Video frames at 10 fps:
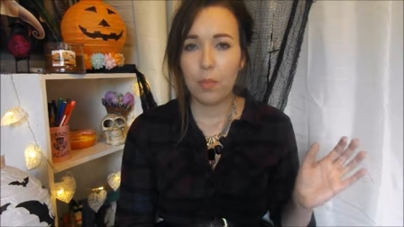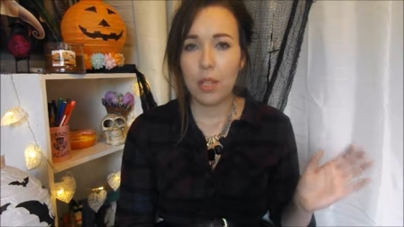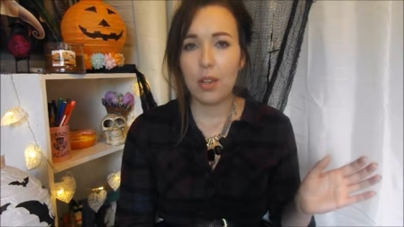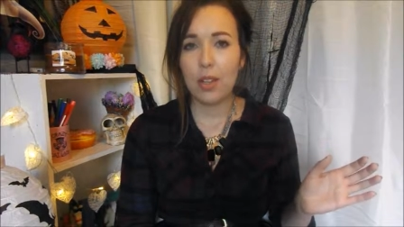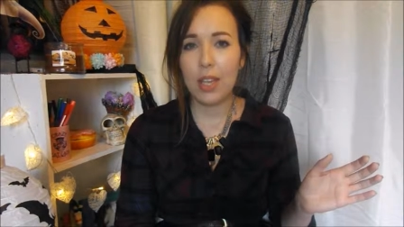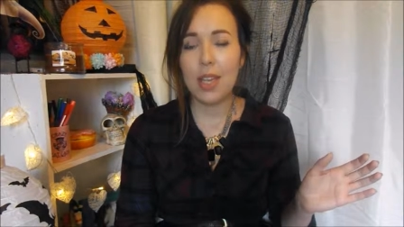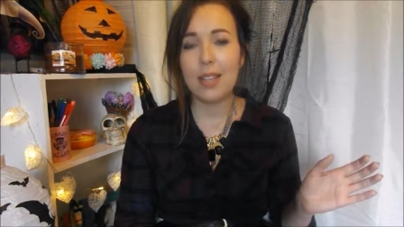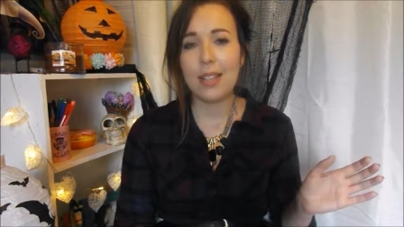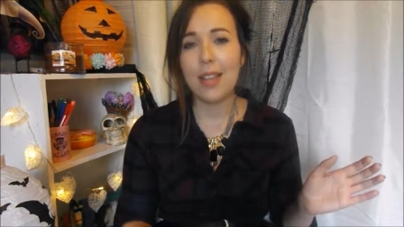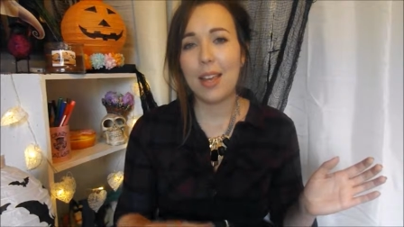But the only thing
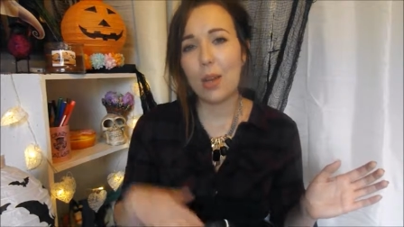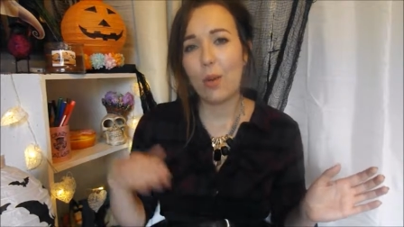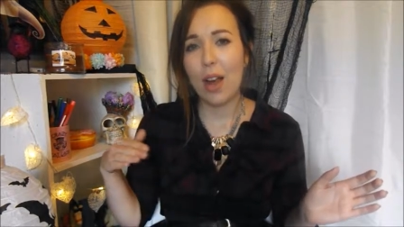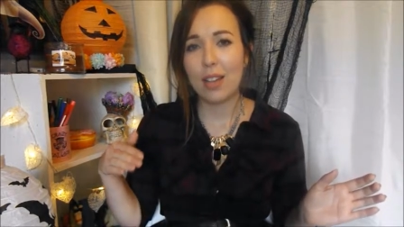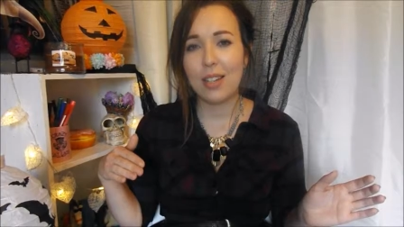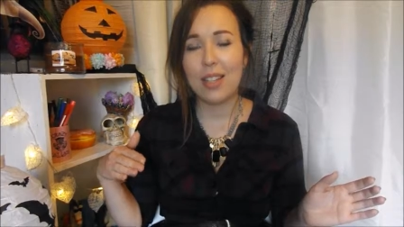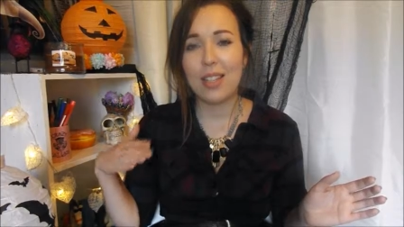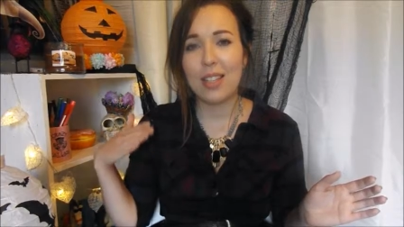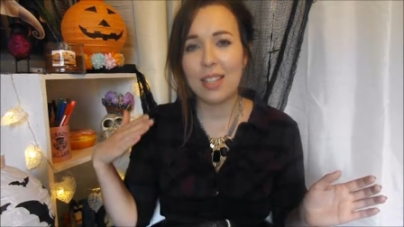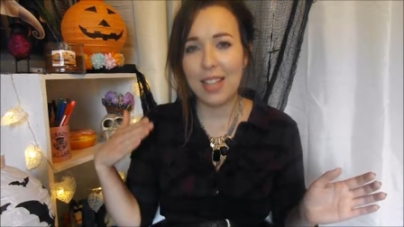is that there were actually
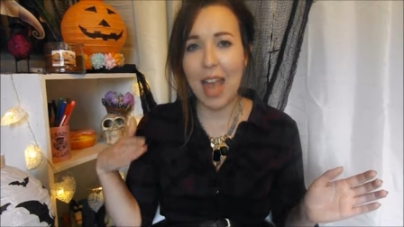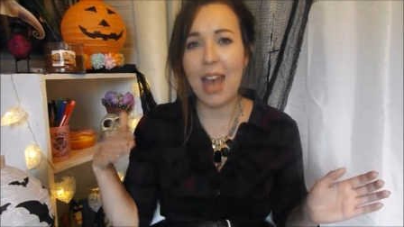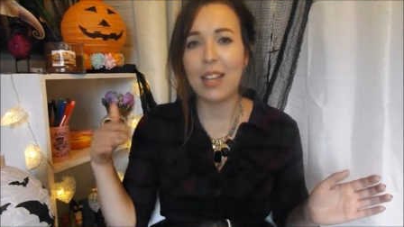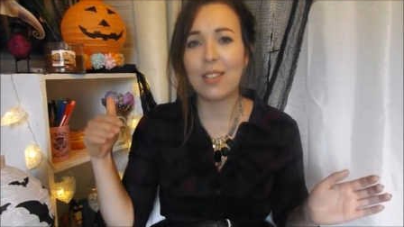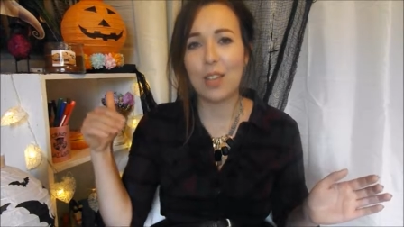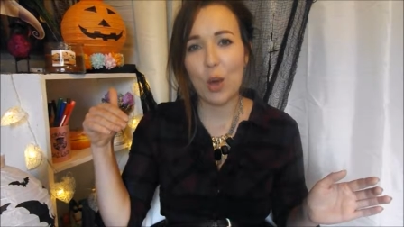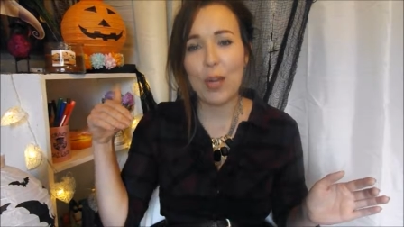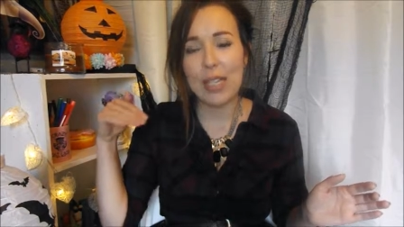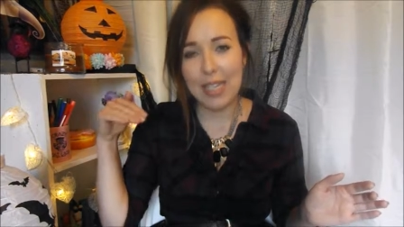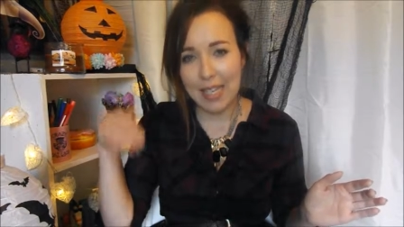stairs
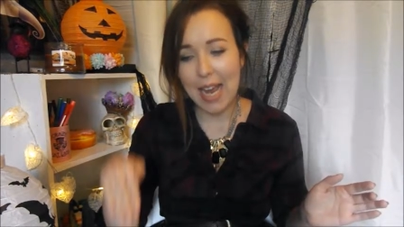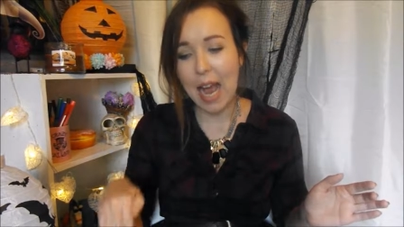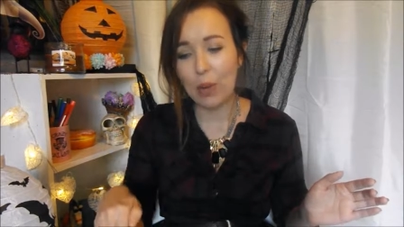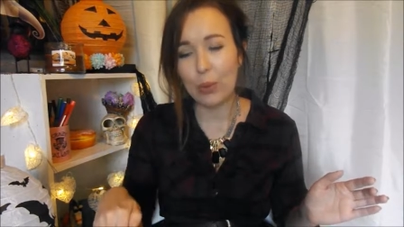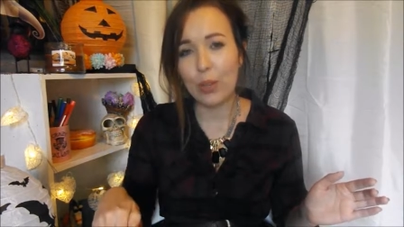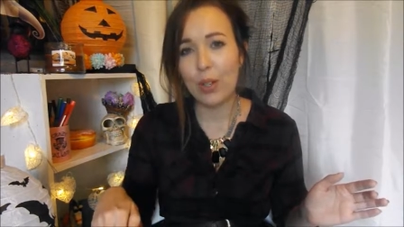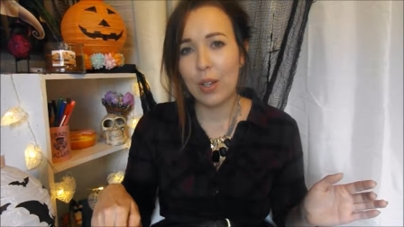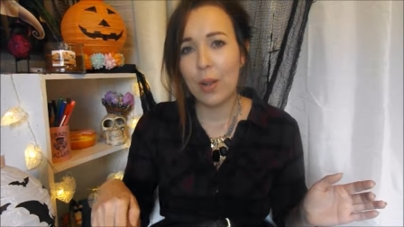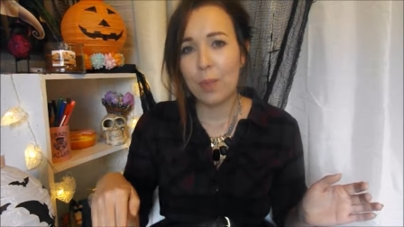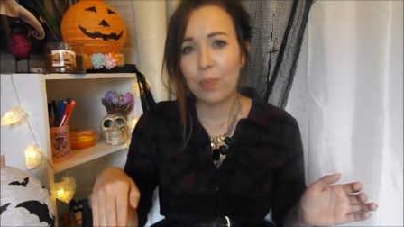going down
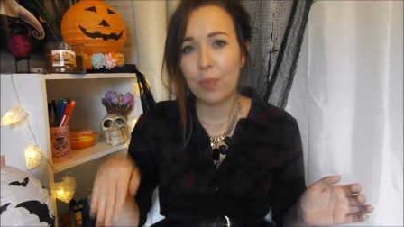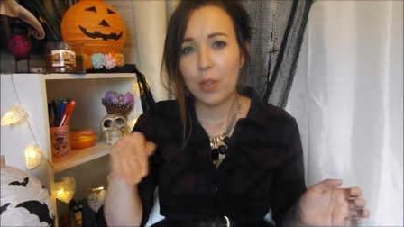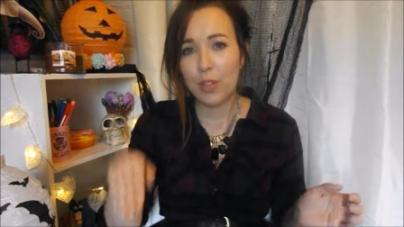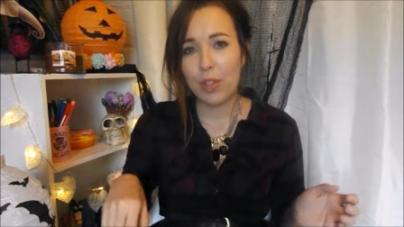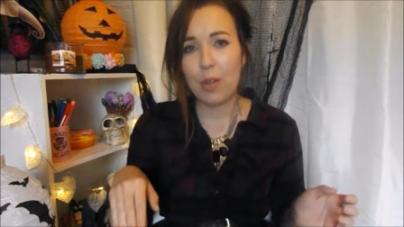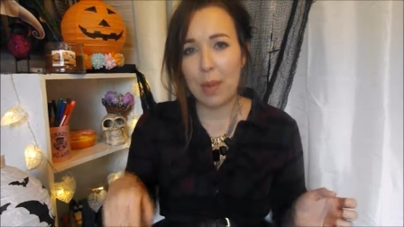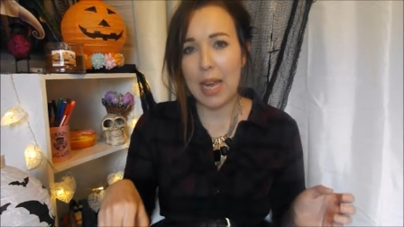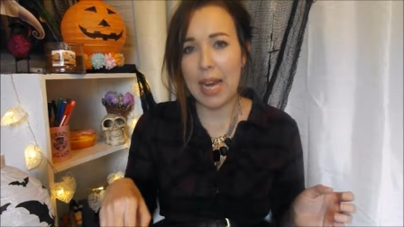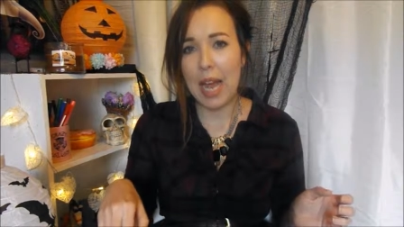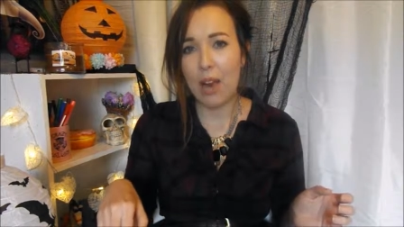to the
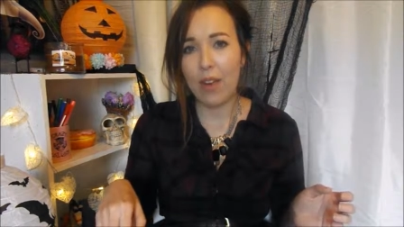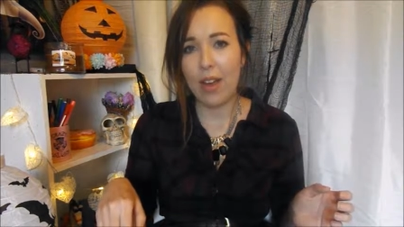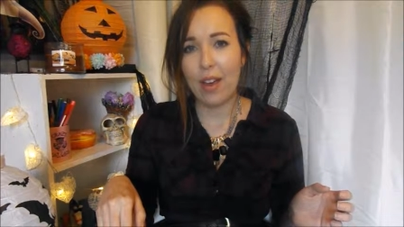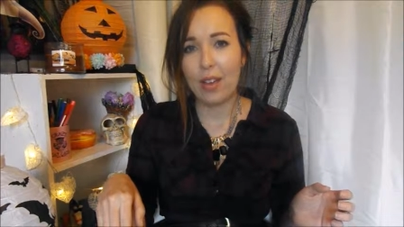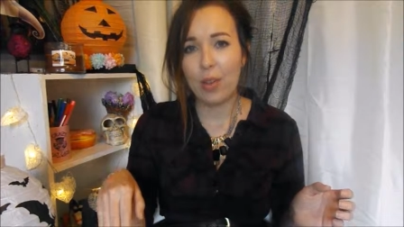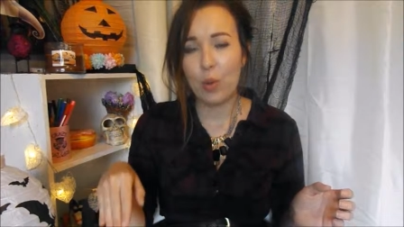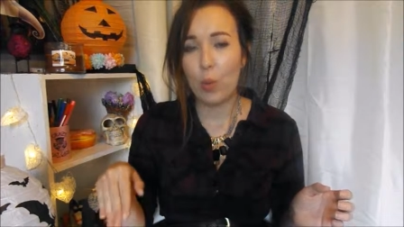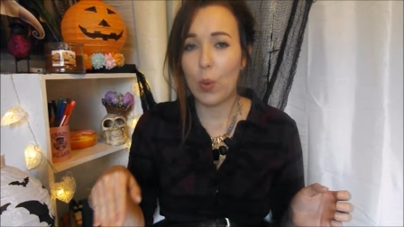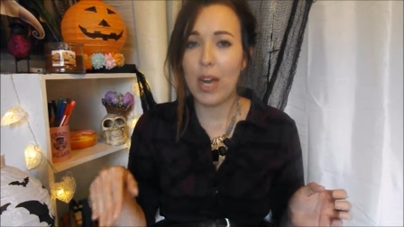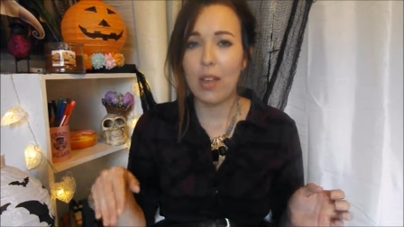main area
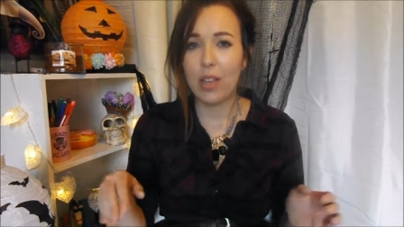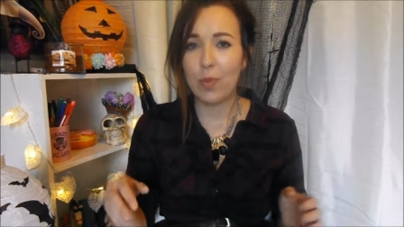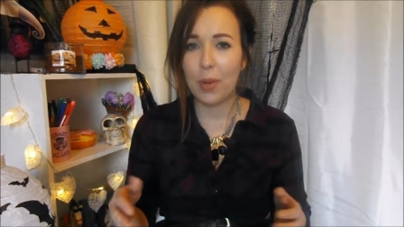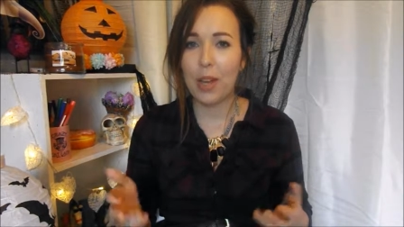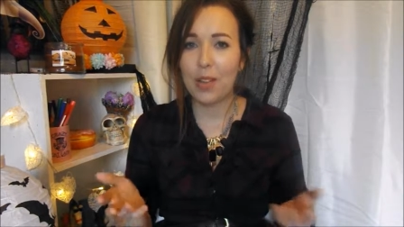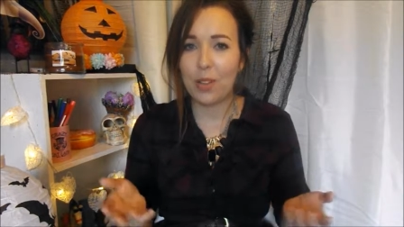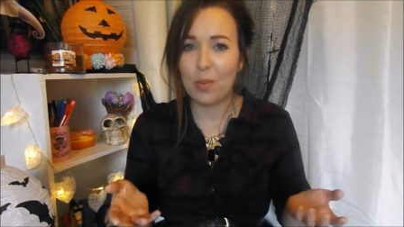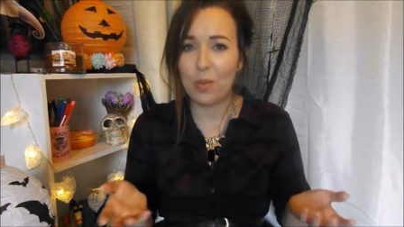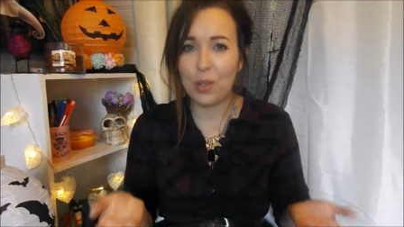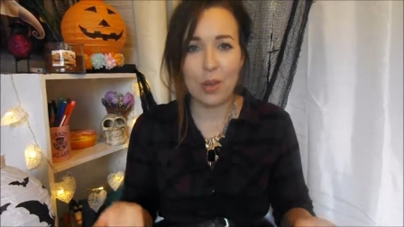where this
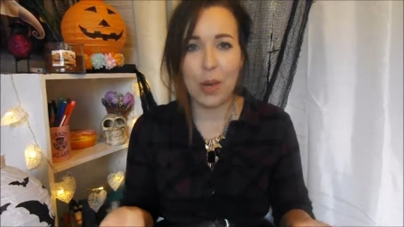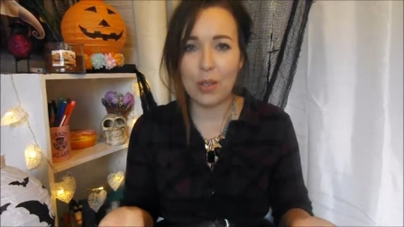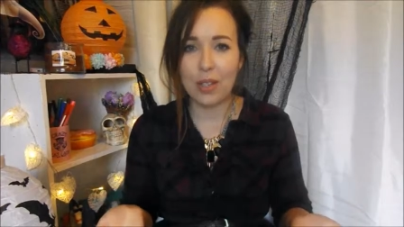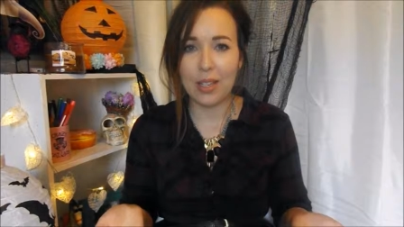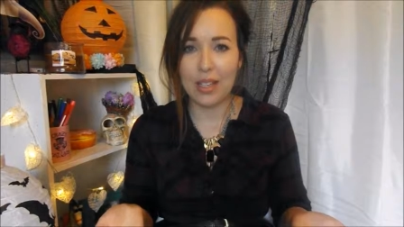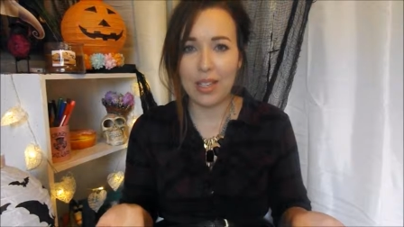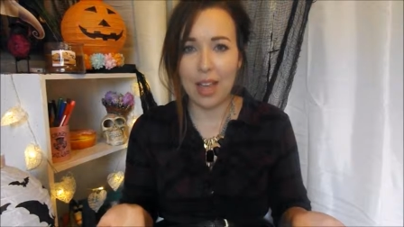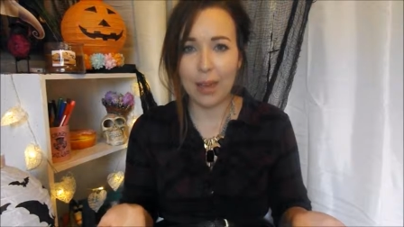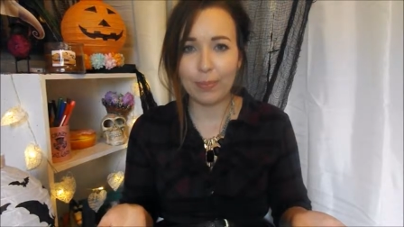person was supposedly sat.